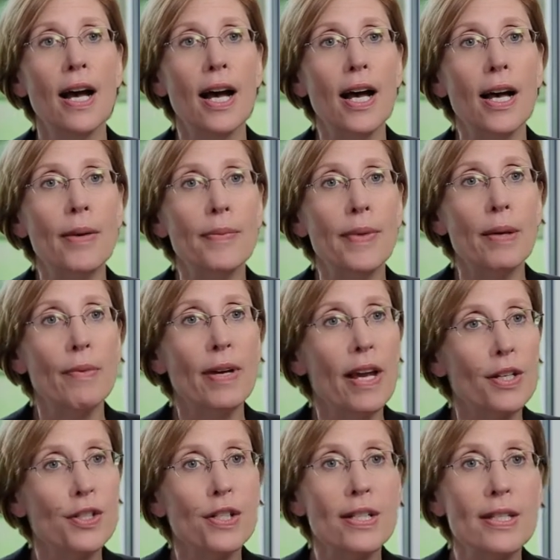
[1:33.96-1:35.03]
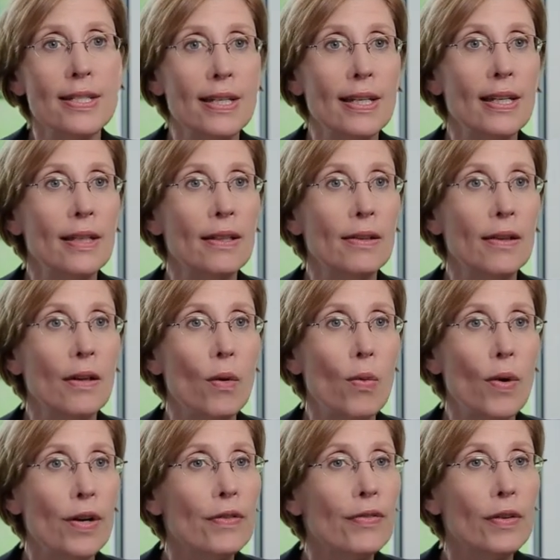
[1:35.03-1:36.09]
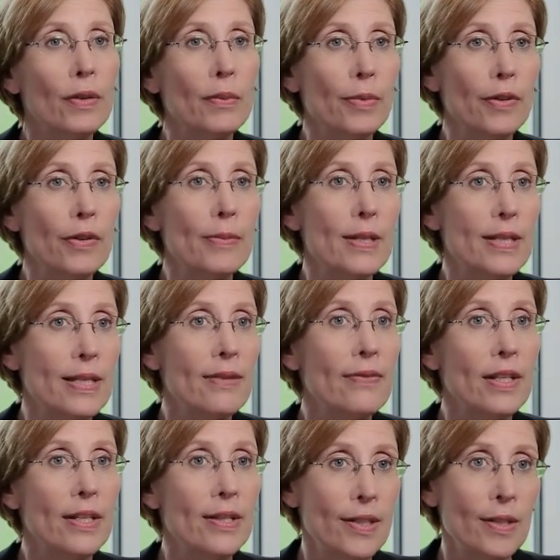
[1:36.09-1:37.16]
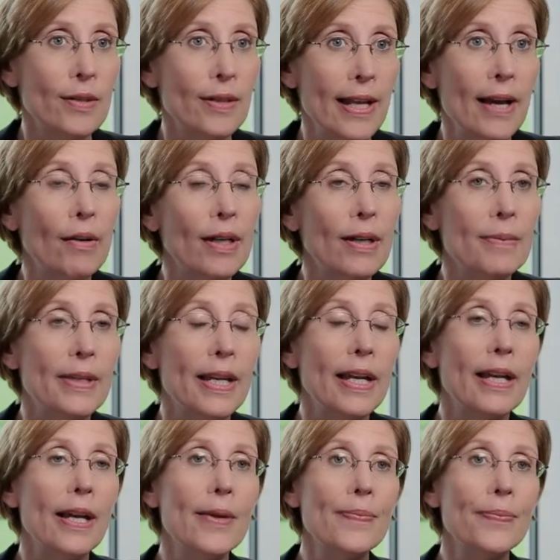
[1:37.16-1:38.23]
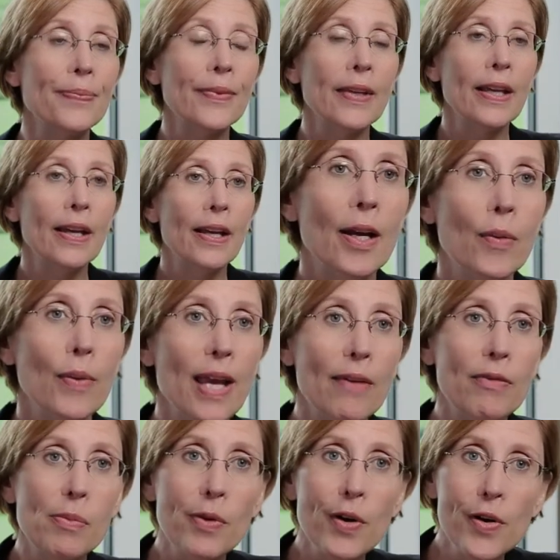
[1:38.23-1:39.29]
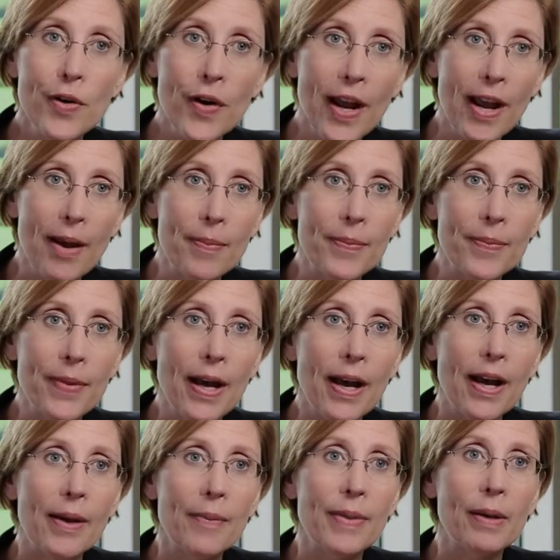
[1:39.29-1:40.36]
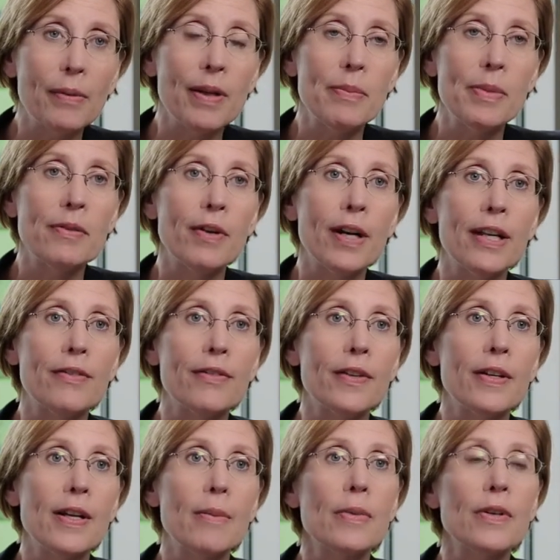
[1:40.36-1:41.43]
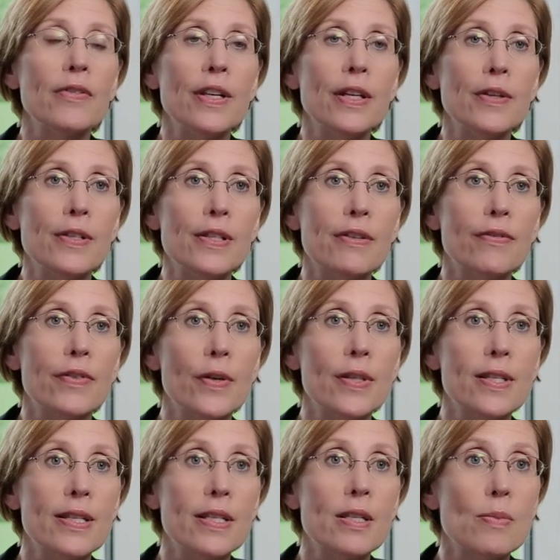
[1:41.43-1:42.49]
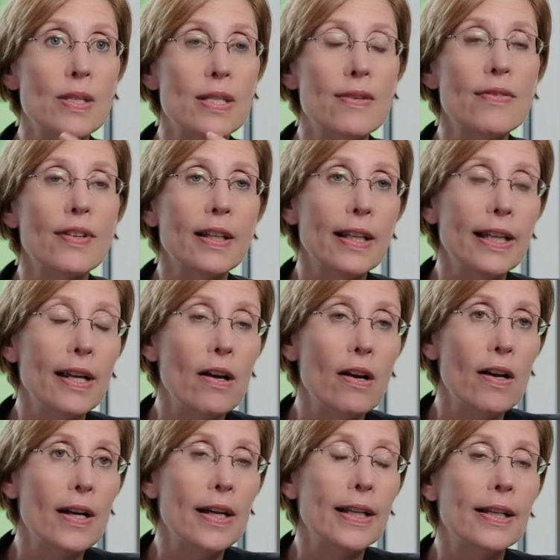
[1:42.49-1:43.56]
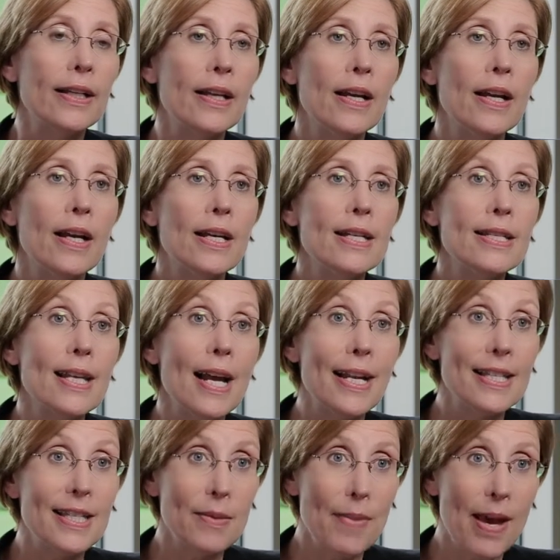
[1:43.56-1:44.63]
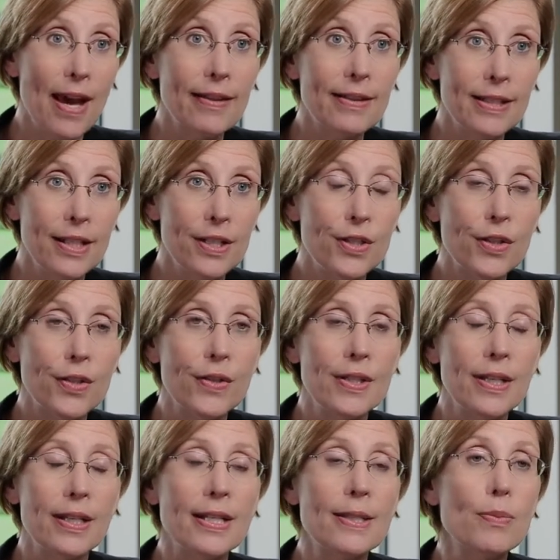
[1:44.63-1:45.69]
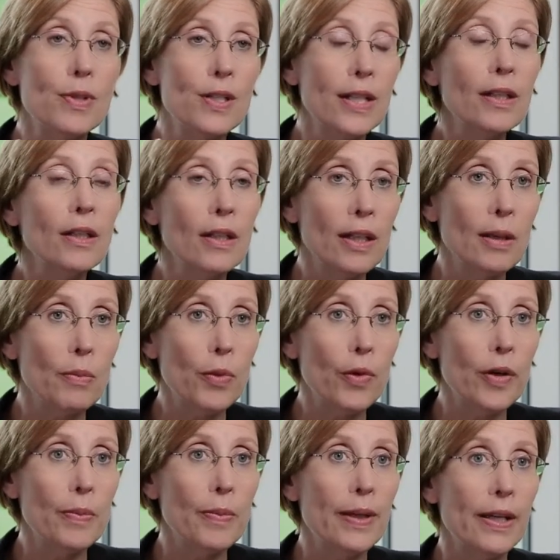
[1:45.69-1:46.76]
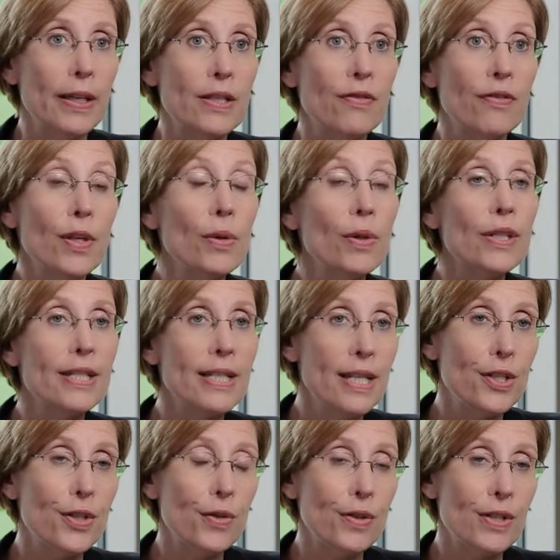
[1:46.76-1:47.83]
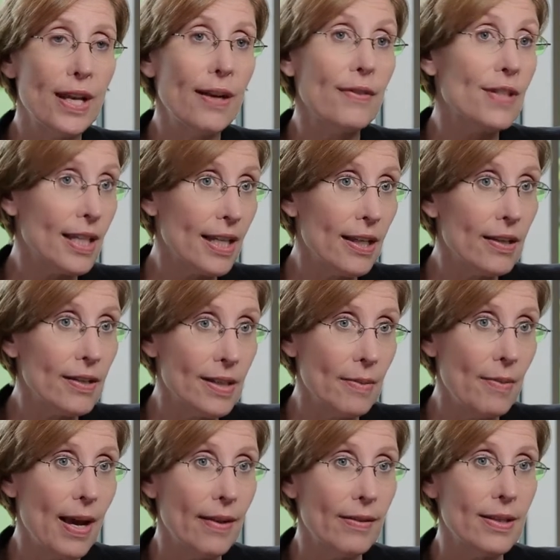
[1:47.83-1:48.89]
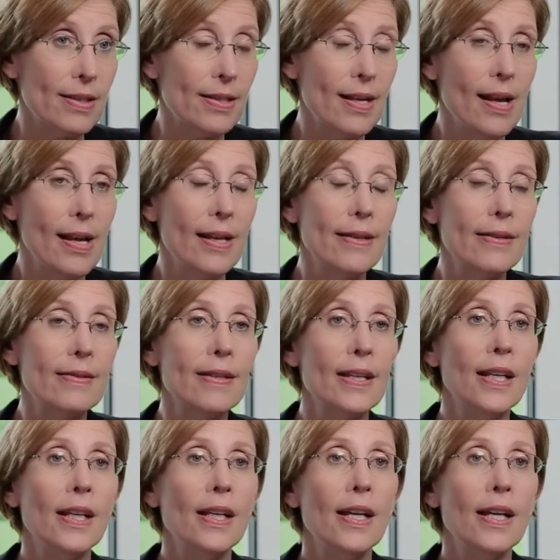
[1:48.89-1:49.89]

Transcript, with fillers: um, and we actually see wonderful improvements even in student outcome data. We have a program um, that we've been running for a number of years that focuses specifically on science and math teachers, and it's particularly important because fewer teachers have skills in math and science.